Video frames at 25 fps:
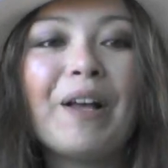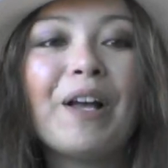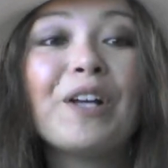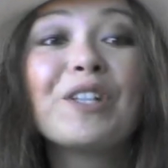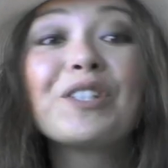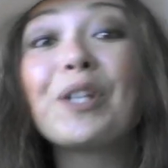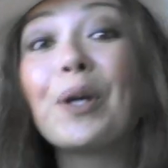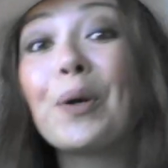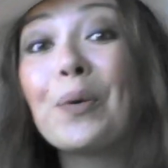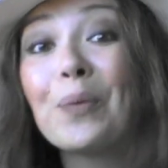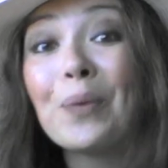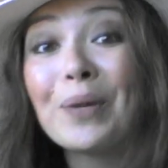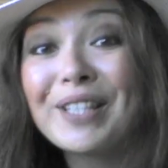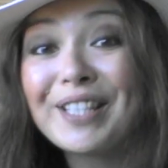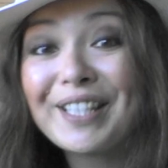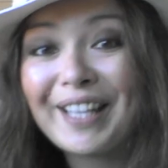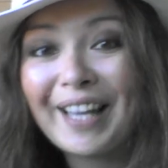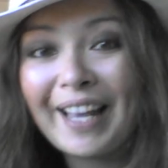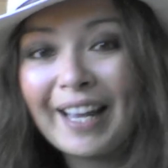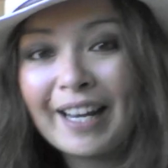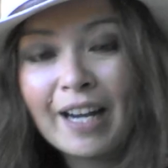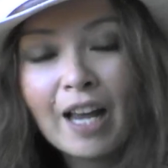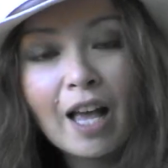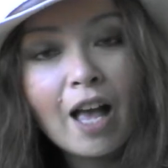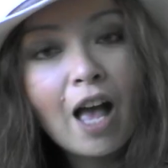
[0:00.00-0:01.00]
So once
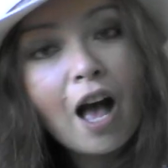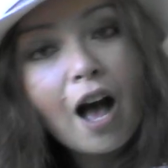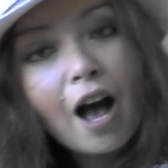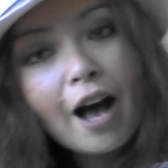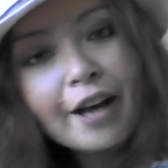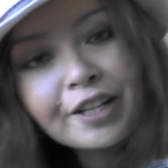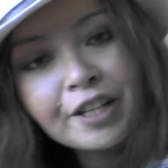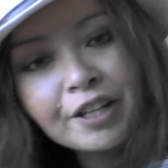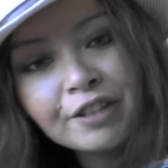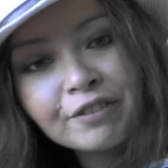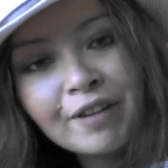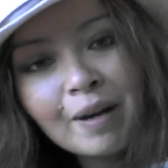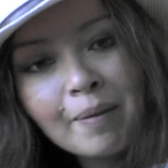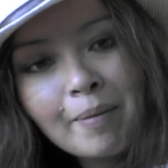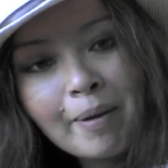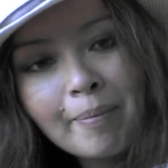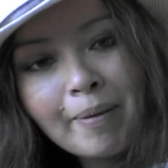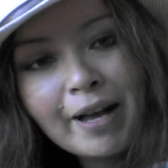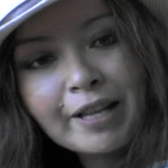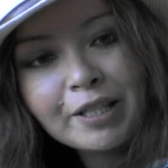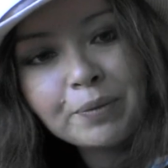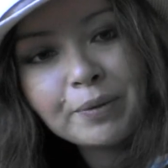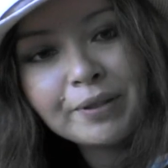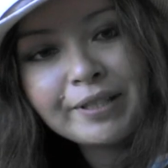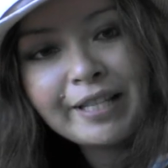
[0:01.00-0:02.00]
again, I don't write my
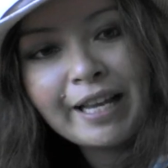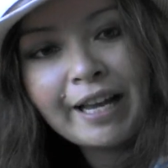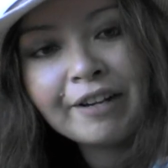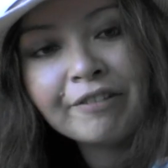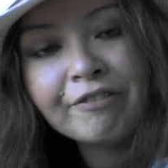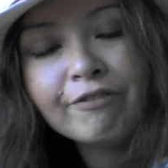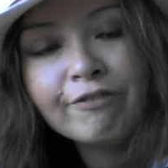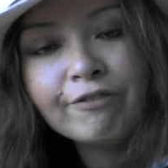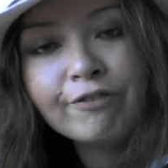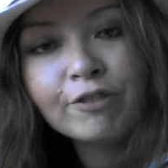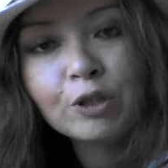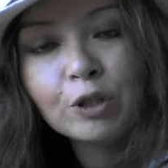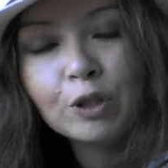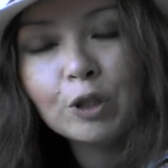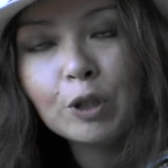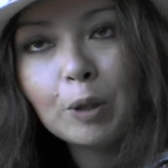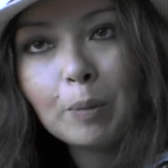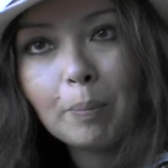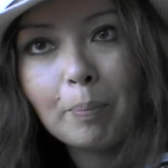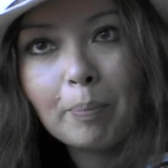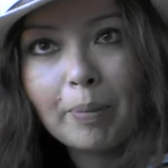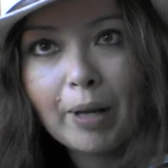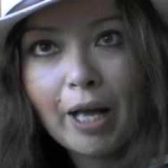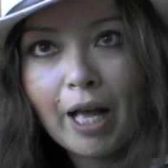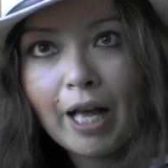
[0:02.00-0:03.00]
passwords out in full,
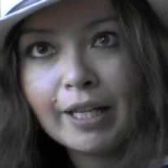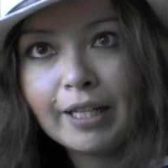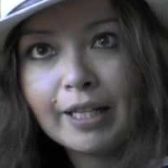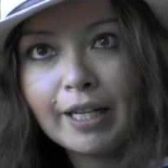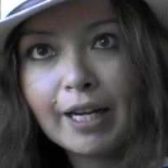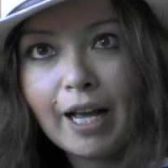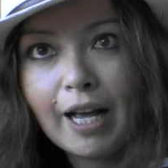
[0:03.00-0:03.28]
but